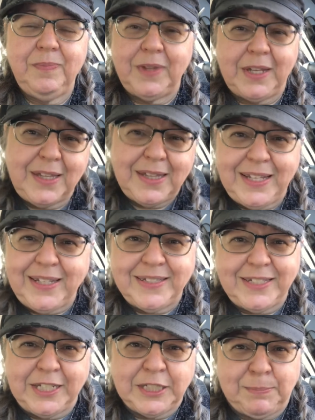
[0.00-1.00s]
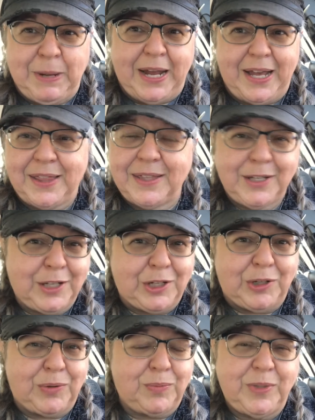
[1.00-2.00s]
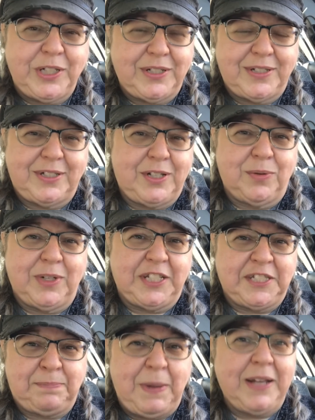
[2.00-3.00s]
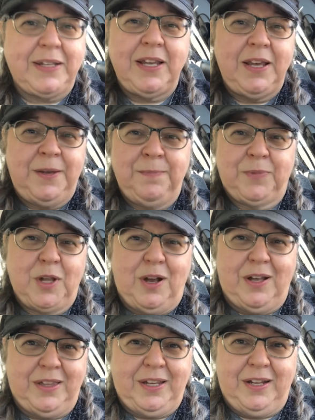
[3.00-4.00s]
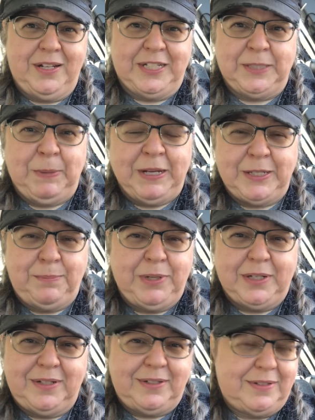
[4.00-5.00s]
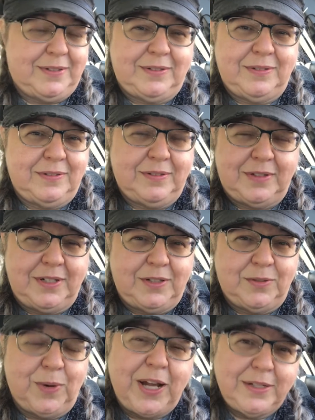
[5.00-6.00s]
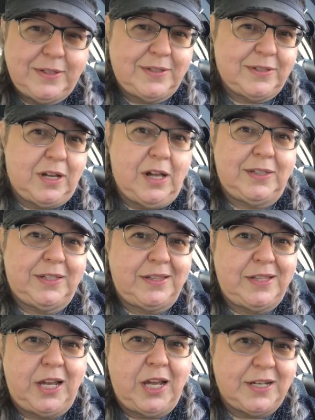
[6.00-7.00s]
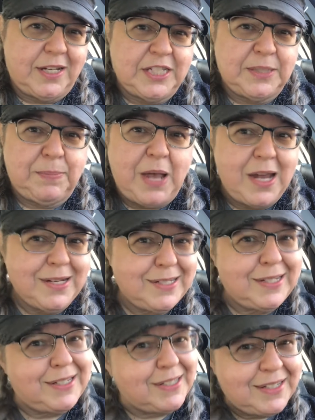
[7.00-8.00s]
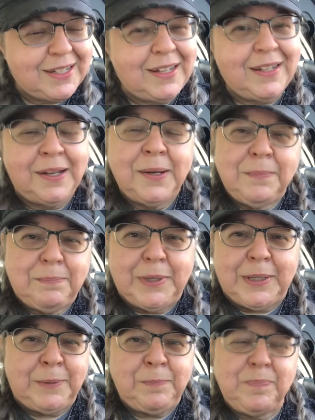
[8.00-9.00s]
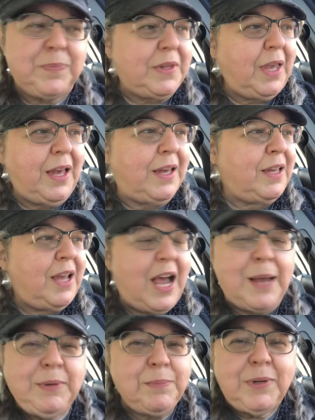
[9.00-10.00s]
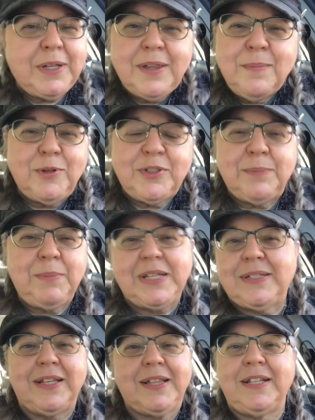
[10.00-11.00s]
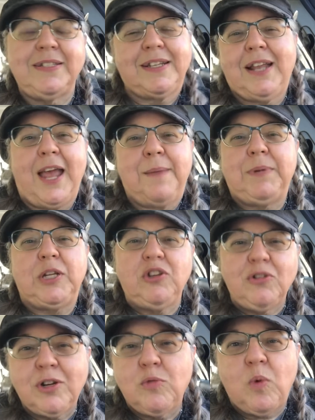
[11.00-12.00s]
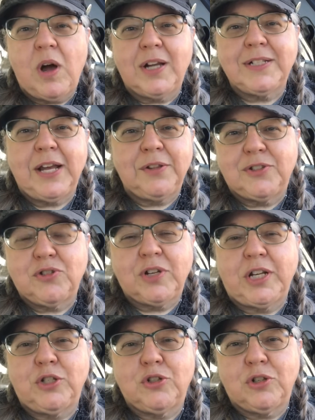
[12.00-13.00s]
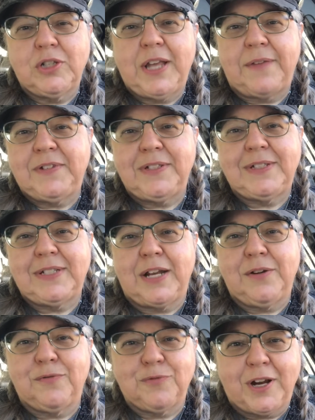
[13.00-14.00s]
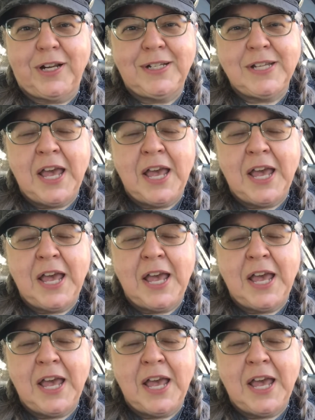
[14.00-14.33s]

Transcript: in the easiest path. We just don't expect all the unexpected, because that's why it's called the unexpected. But yeah, but the most amazing things can happen. You could walk down the street and turn left instead of right,